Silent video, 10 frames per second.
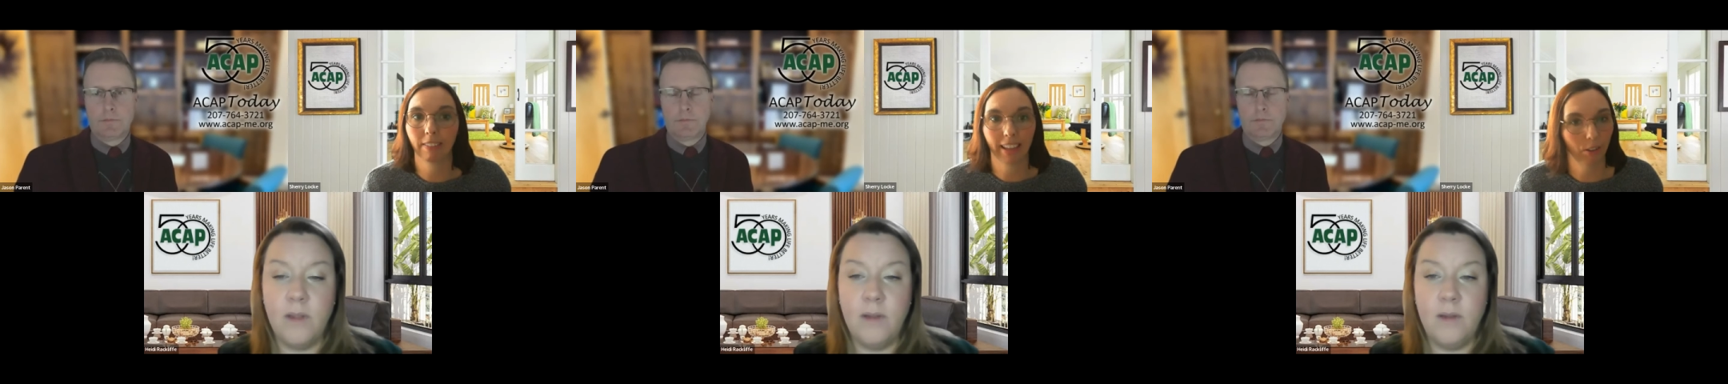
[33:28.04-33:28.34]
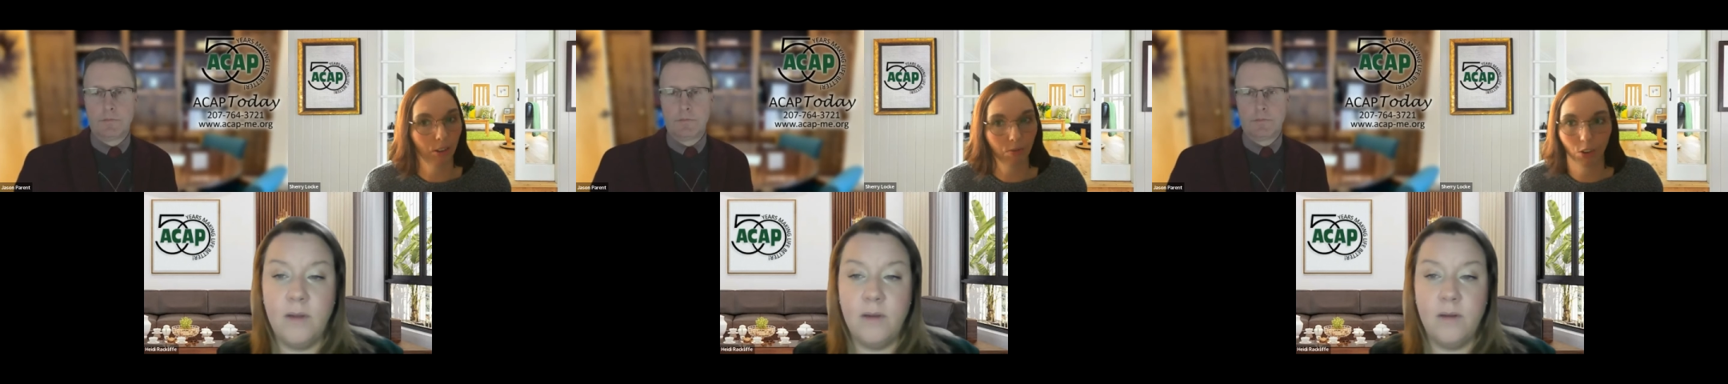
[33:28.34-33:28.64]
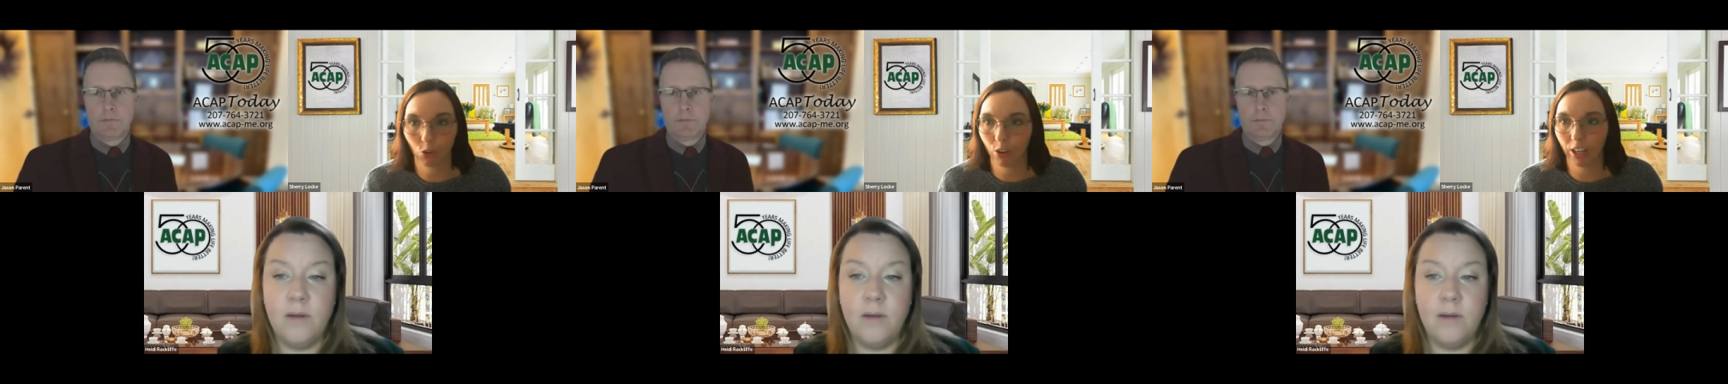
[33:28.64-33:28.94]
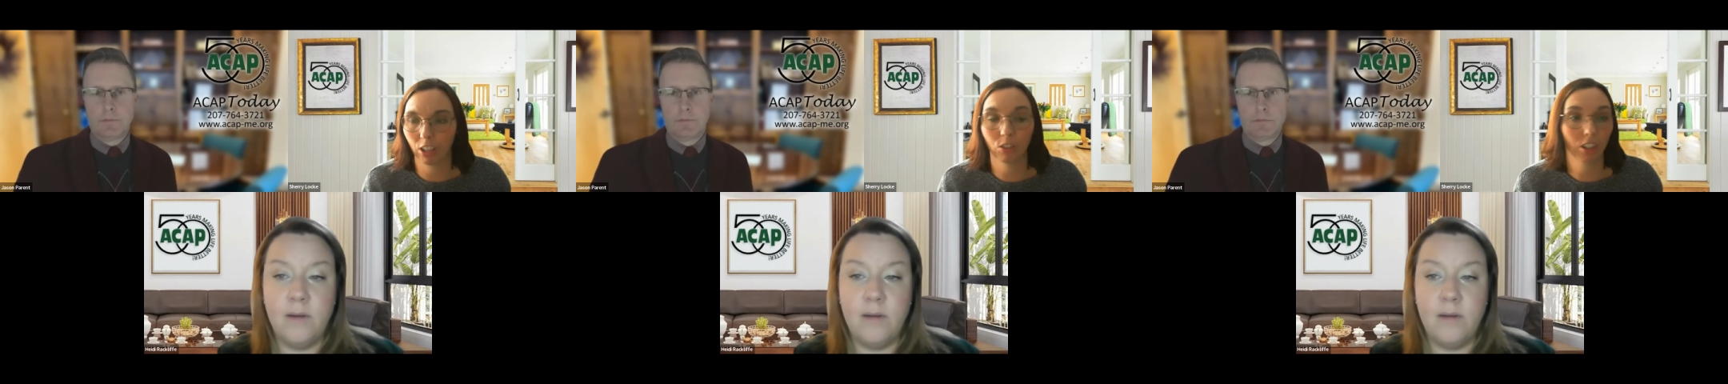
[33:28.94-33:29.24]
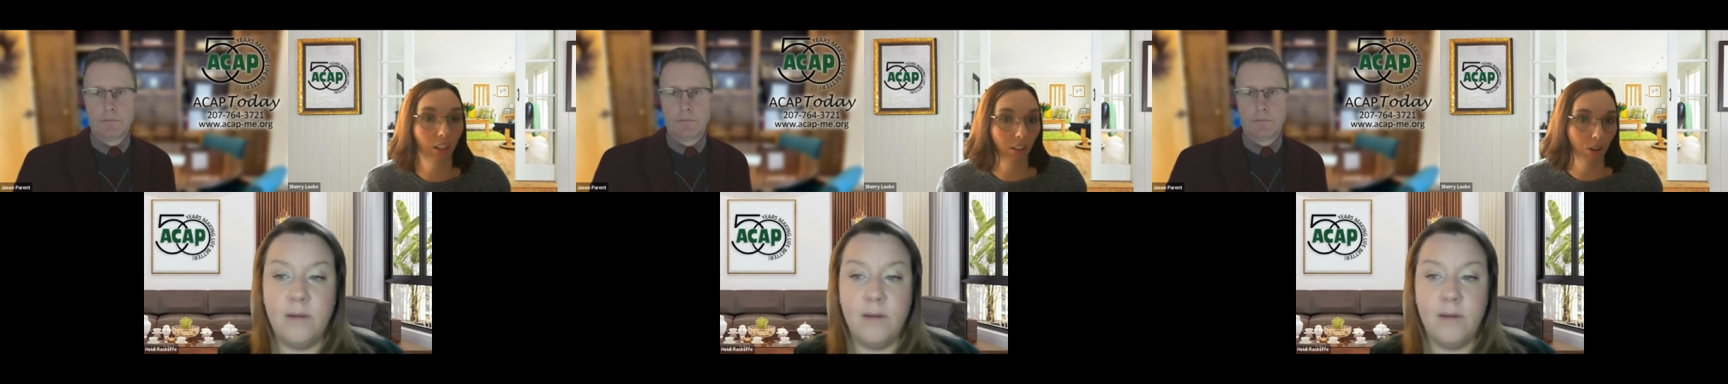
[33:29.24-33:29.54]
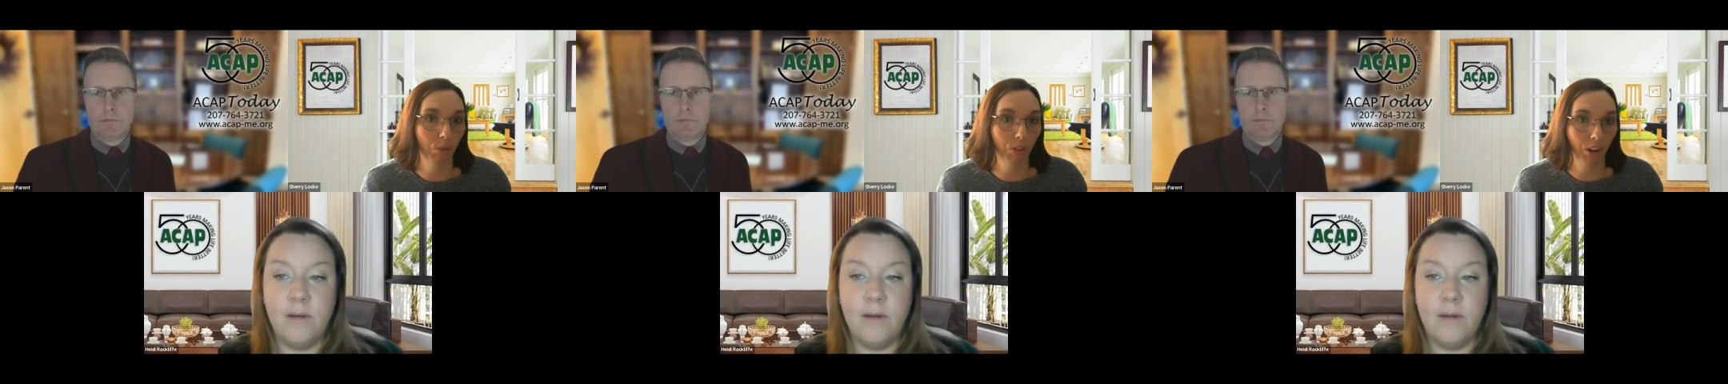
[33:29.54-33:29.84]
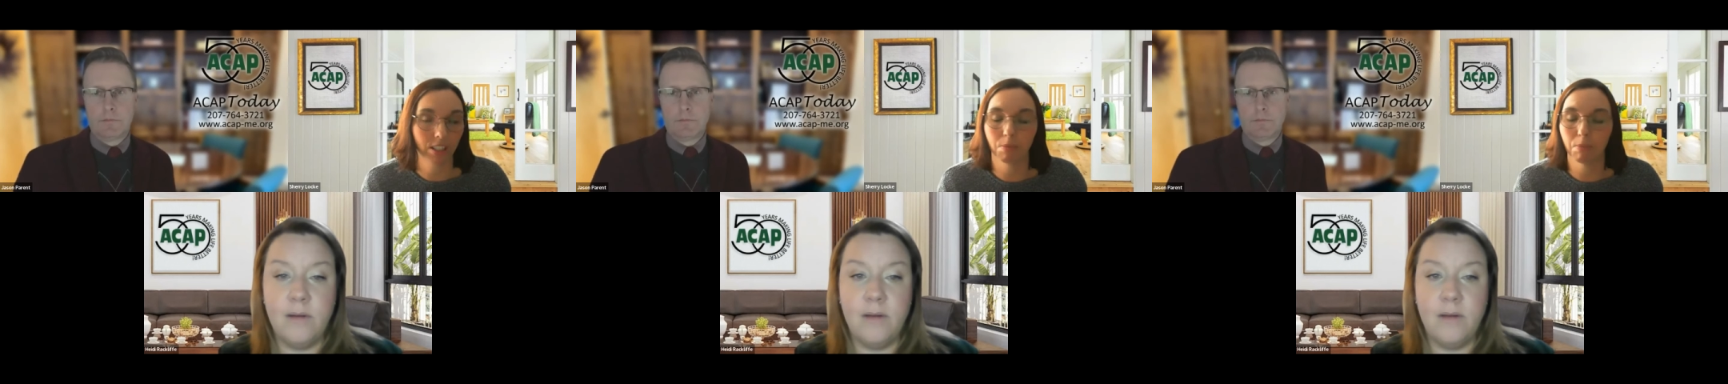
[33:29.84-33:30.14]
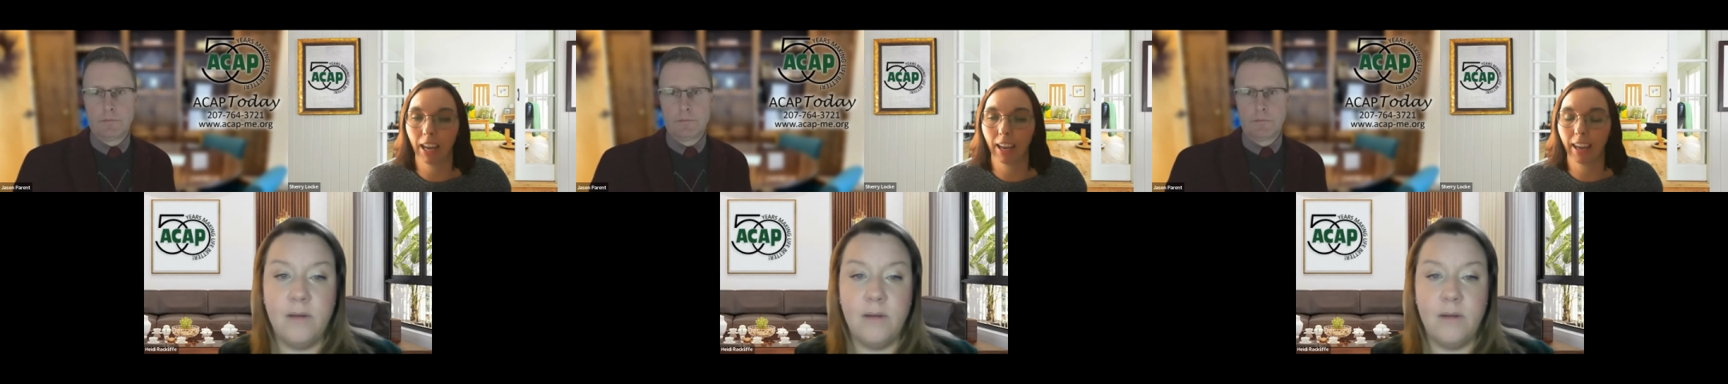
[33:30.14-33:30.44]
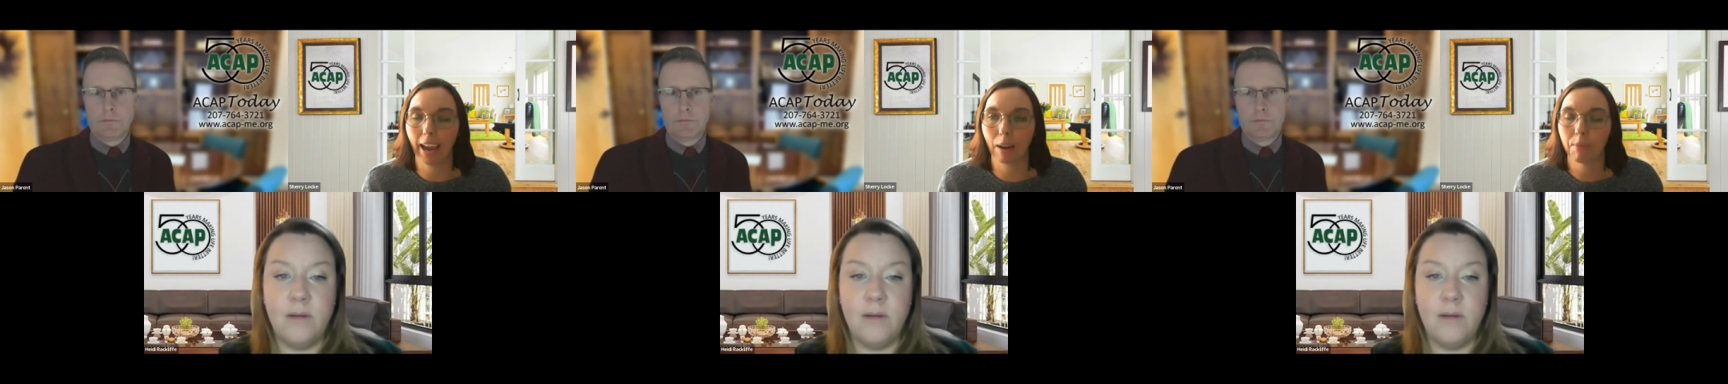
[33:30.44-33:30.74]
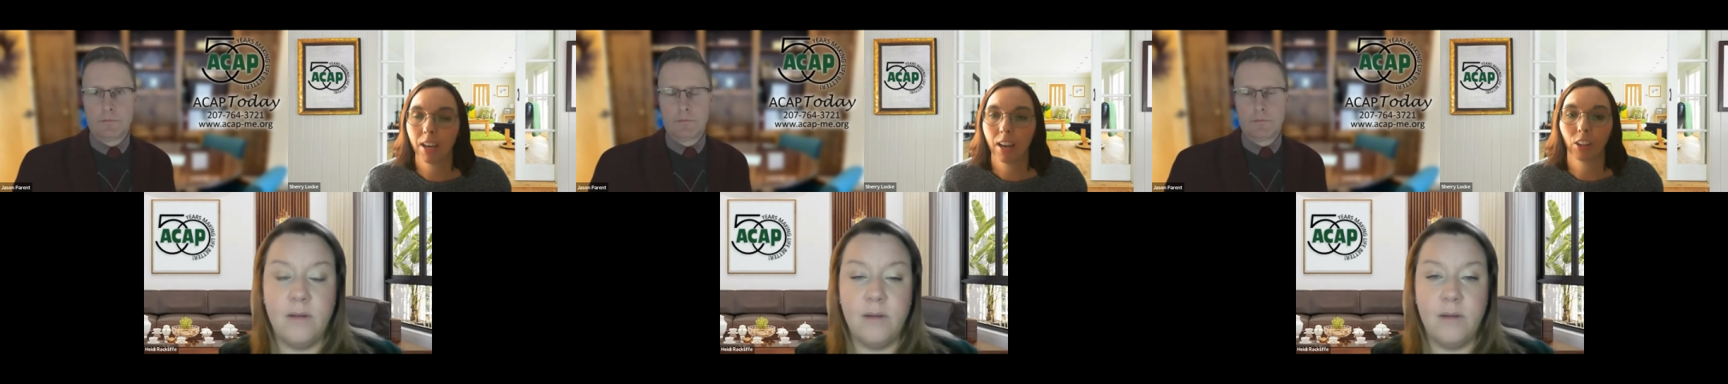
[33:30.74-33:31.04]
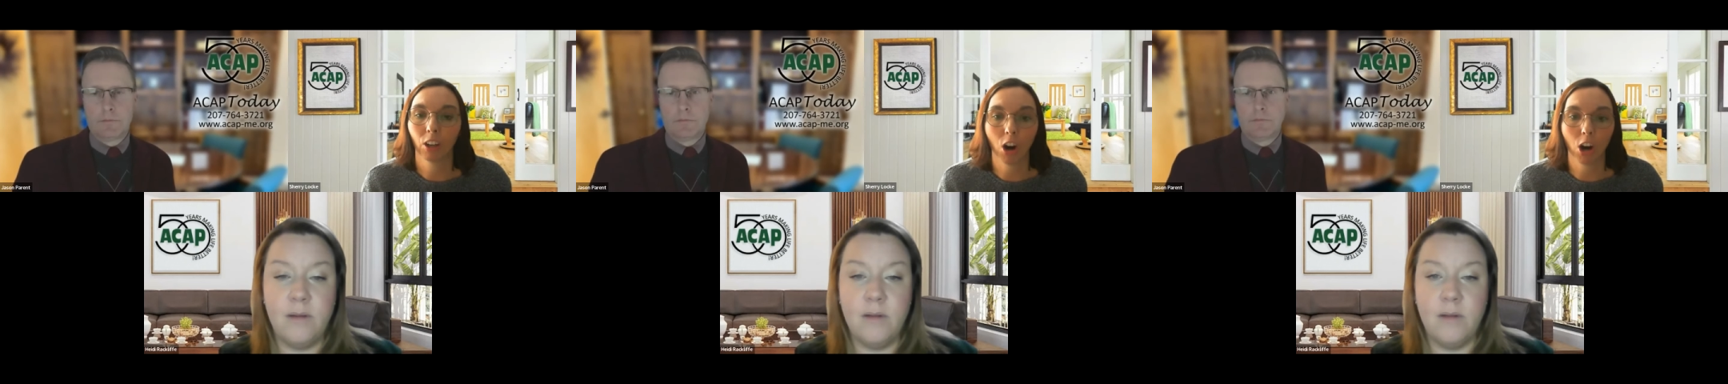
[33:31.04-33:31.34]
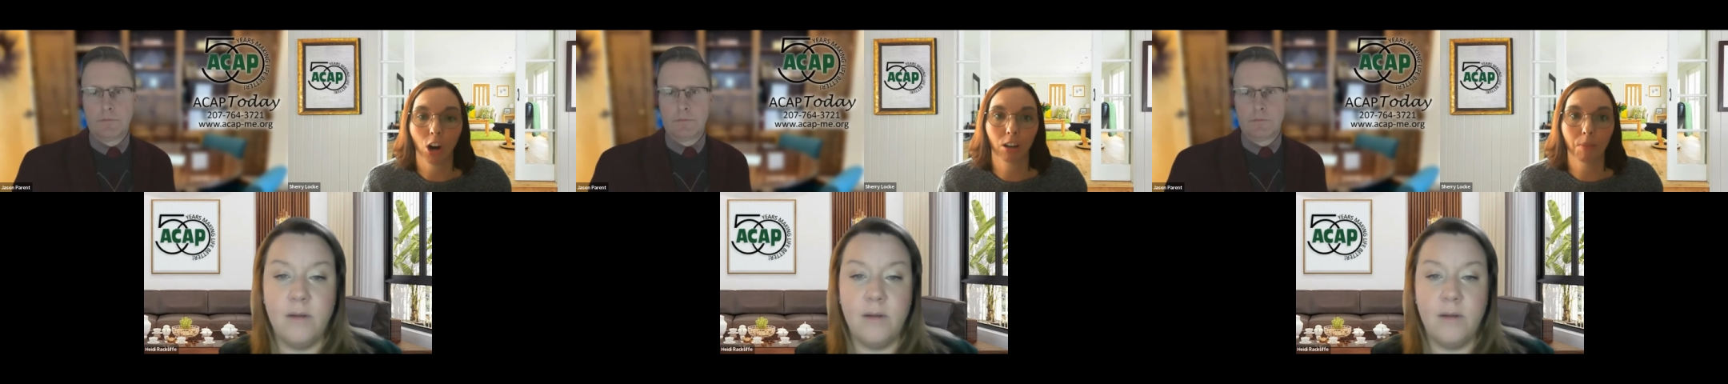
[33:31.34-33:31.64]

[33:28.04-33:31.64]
Speaker 1: and the County Federal Credit Union, along with our team at ACAP. There are